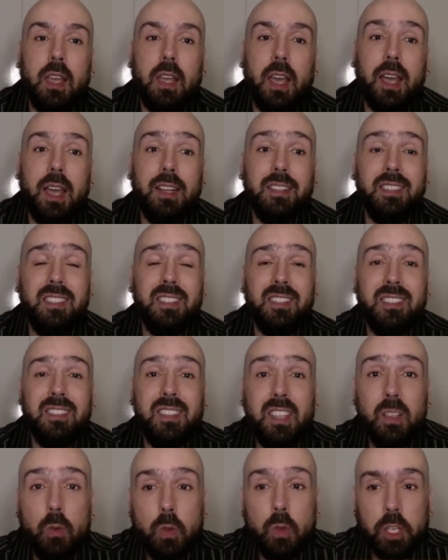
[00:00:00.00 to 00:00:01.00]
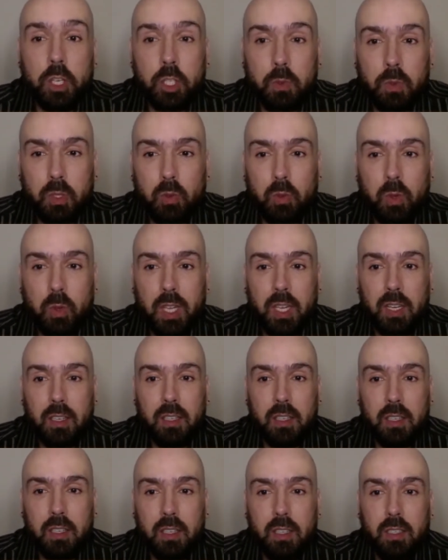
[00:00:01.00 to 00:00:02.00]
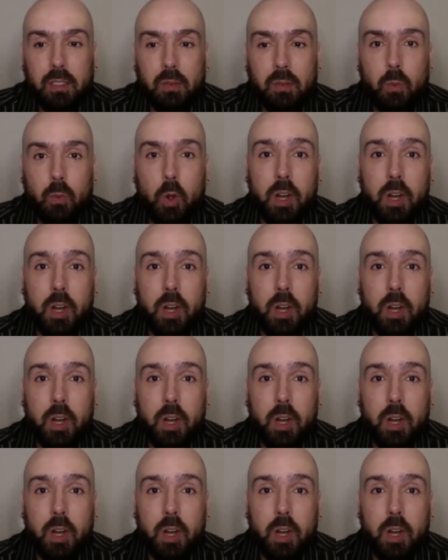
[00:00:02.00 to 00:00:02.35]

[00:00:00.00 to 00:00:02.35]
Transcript: how to distinguish between what